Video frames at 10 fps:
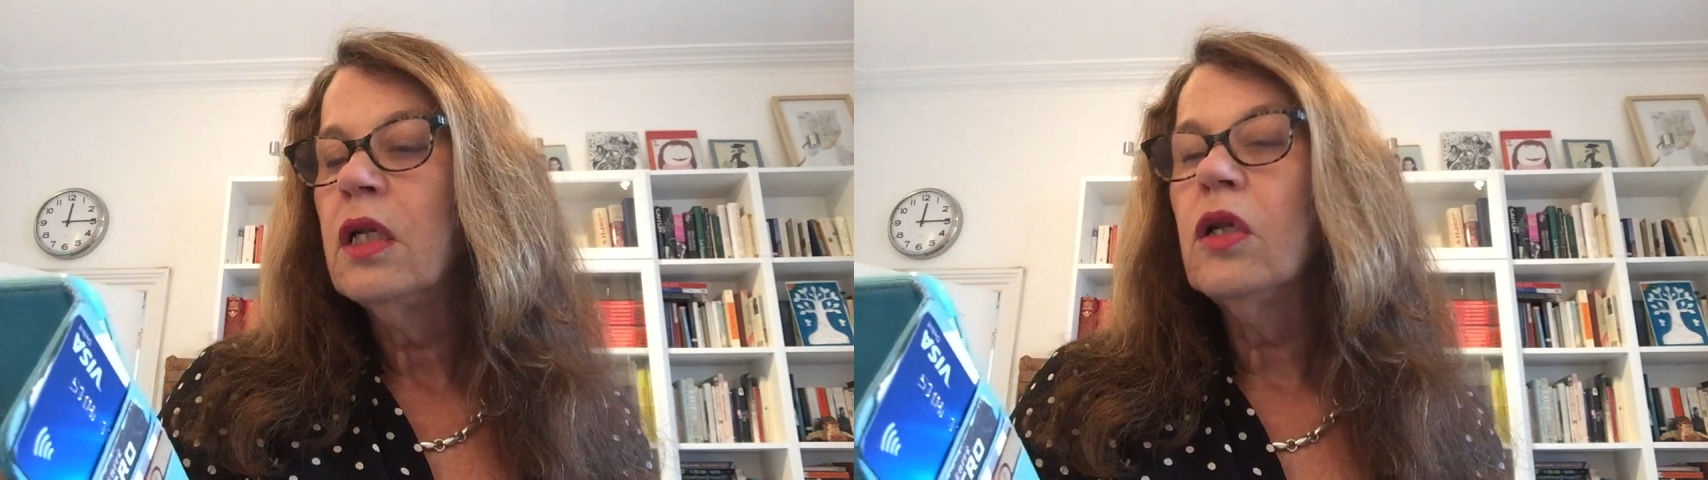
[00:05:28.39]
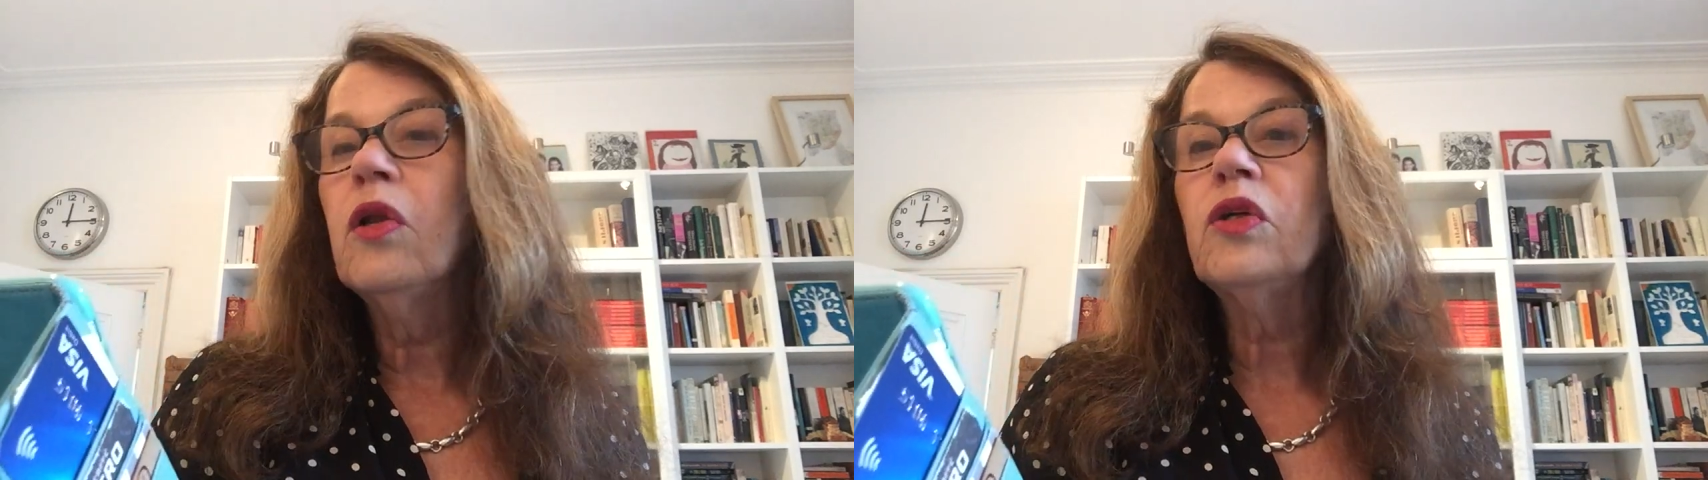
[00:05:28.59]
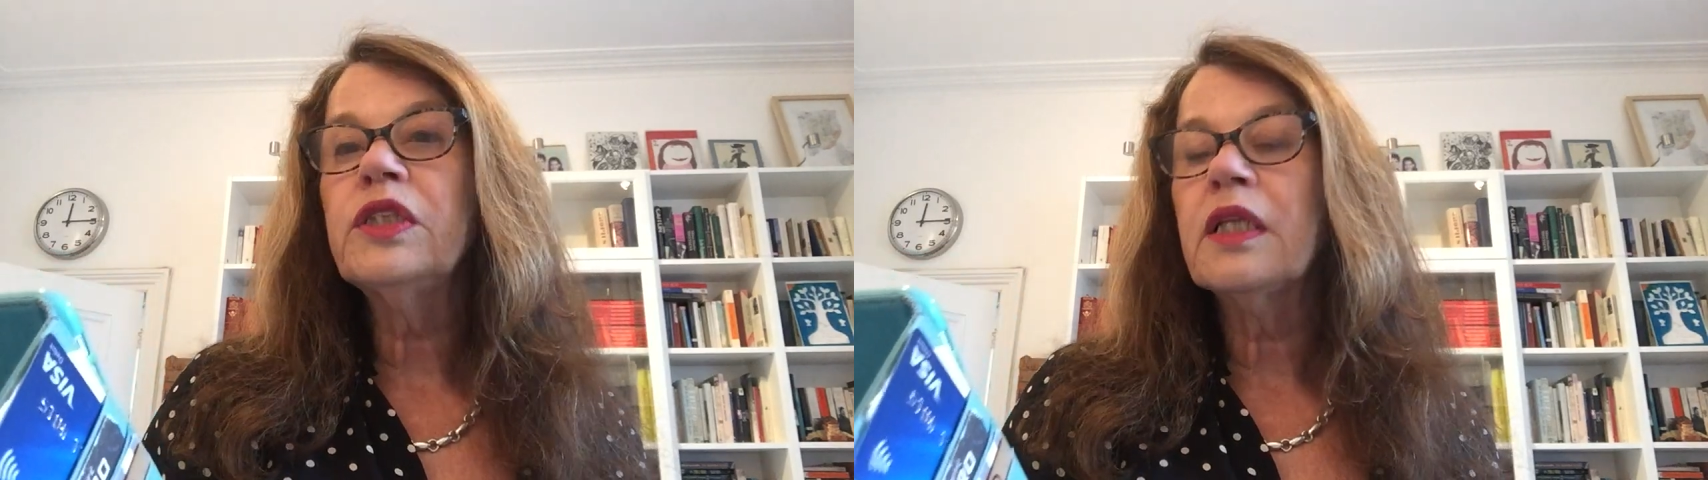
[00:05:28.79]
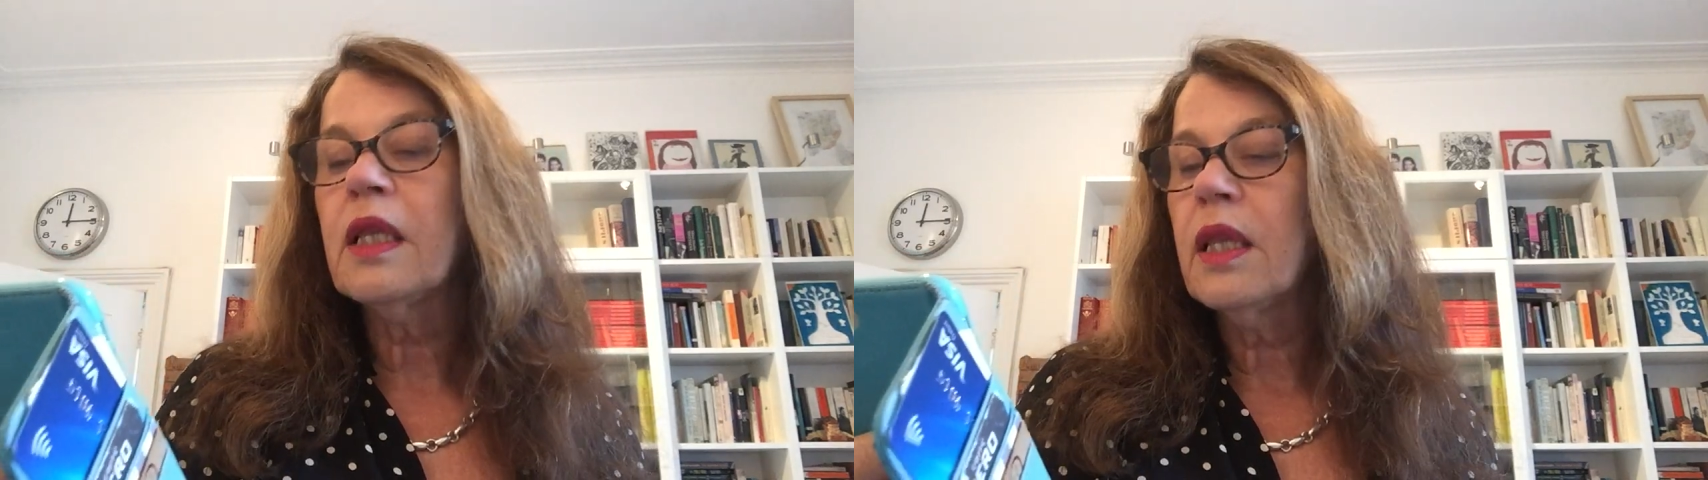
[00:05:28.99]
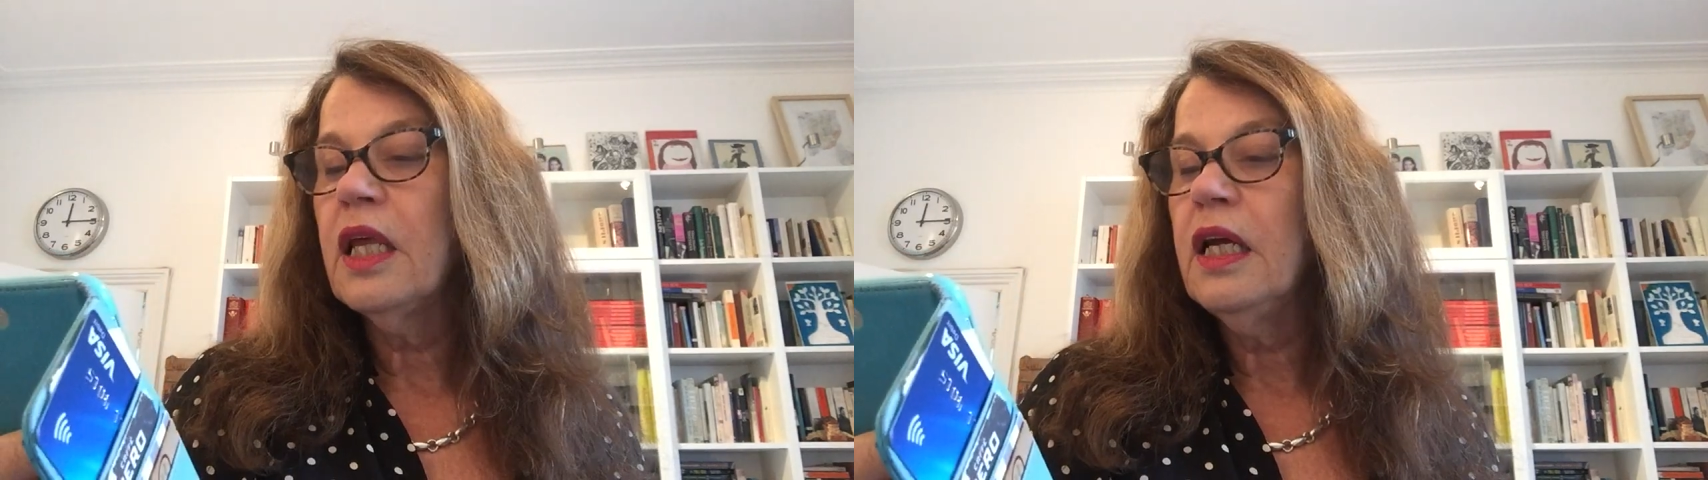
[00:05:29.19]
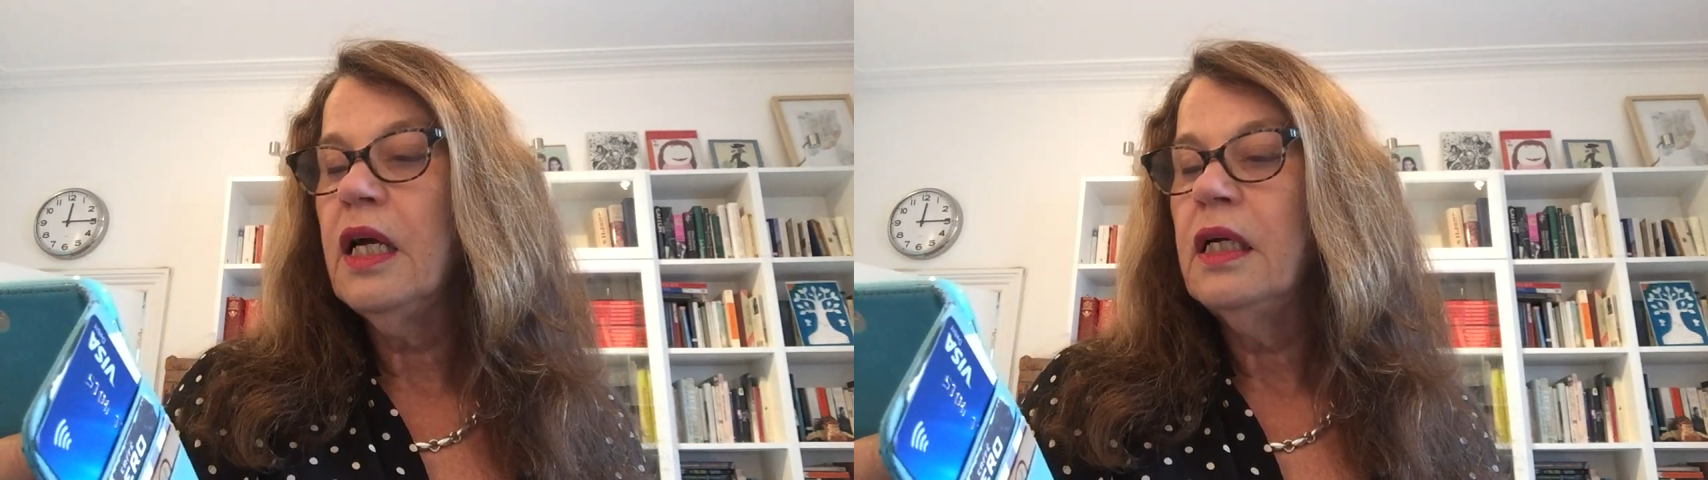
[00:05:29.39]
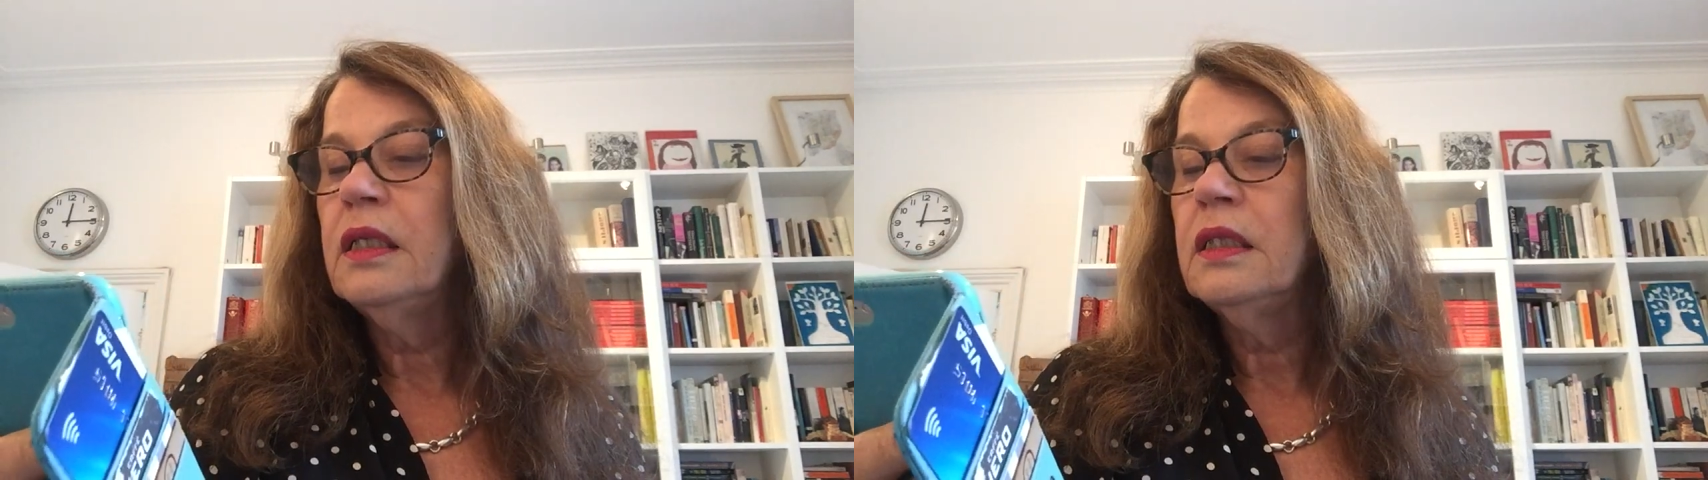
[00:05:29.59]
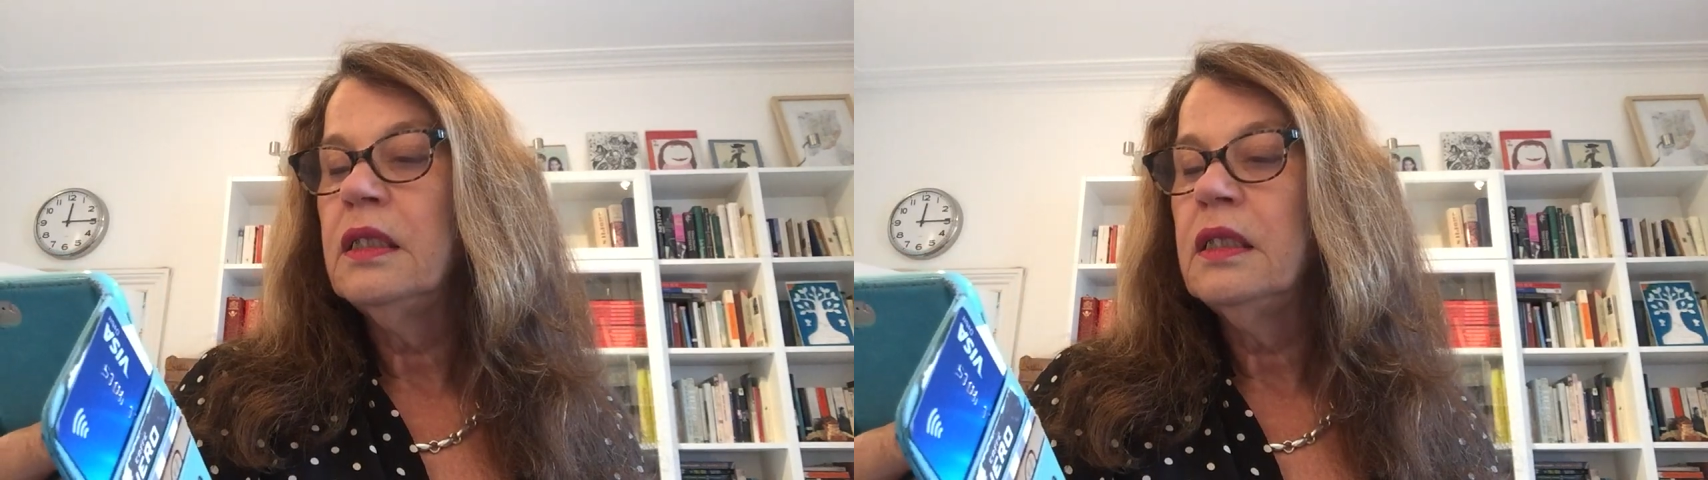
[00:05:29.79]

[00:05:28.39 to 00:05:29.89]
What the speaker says: lost thing,